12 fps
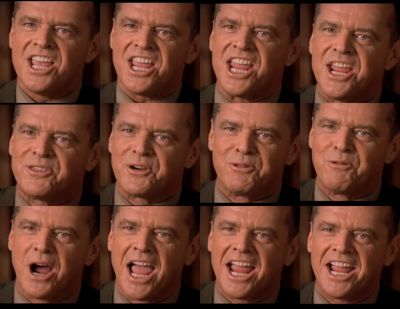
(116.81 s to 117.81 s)
Either
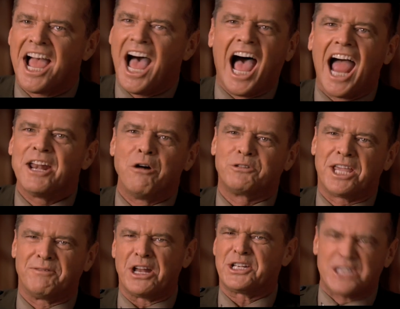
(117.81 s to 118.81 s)
way, I don't
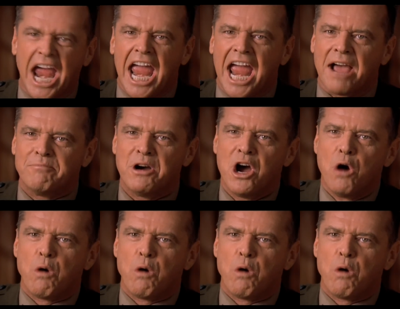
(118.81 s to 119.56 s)
give a damn